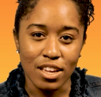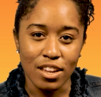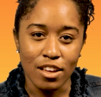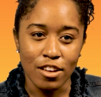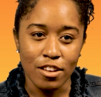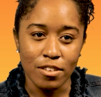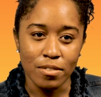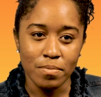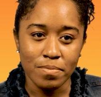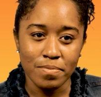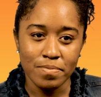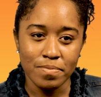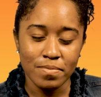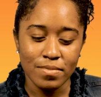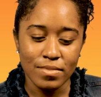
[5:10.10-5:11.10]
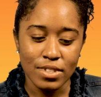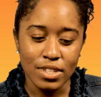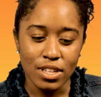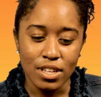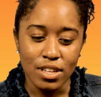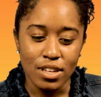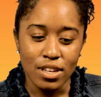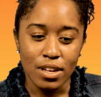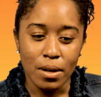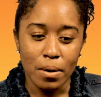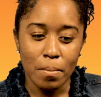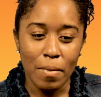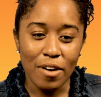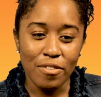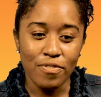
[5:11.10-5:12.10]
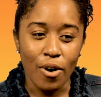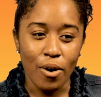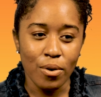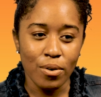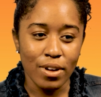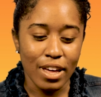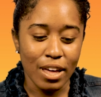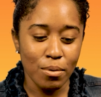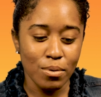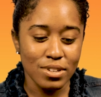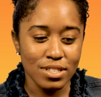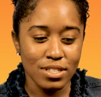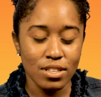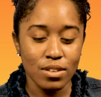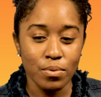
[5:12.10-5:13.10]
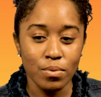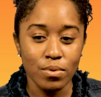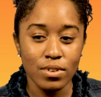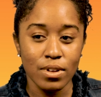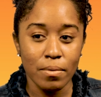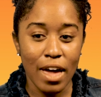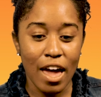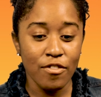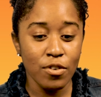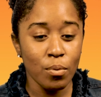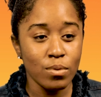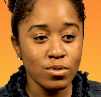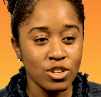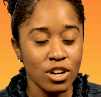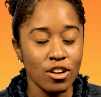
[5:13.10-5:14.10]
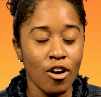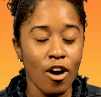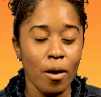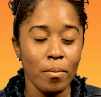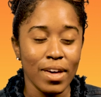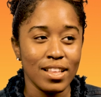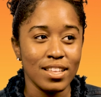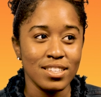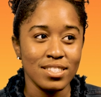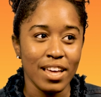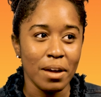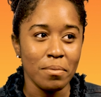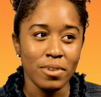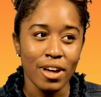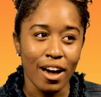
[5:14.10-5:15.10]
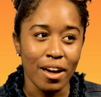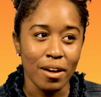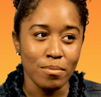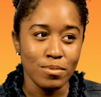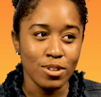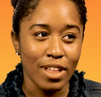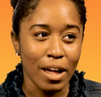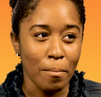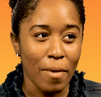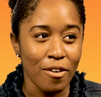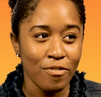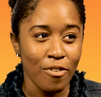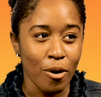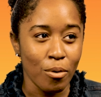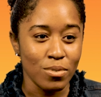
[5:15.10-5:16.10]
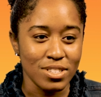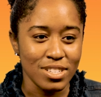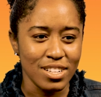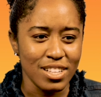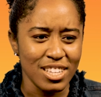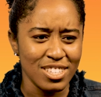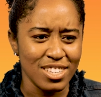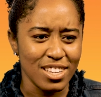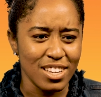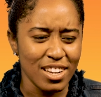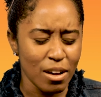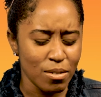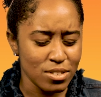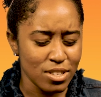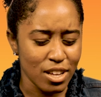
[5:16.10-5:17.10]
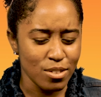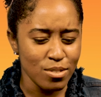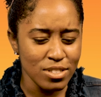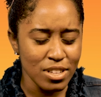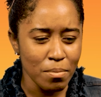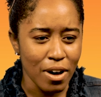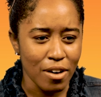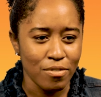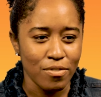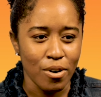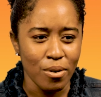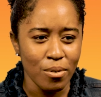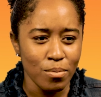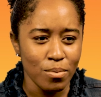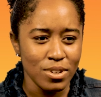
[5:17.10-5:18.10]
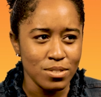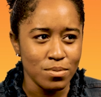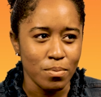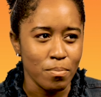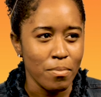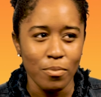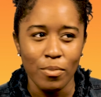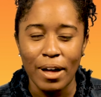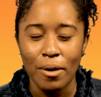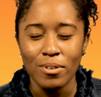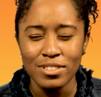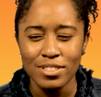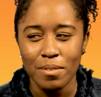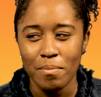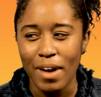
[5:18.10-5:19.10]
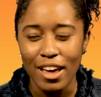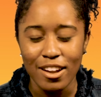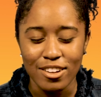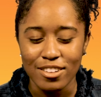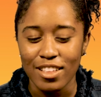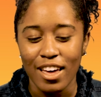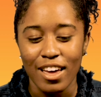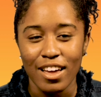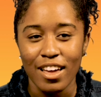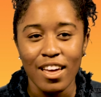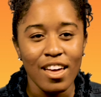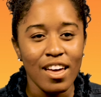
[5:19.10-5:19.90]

and um, my phone it was everyone was trying to call me at the same time. So like my phone was glitching and I was like, "You see my phone? What's like what's the matter?" Like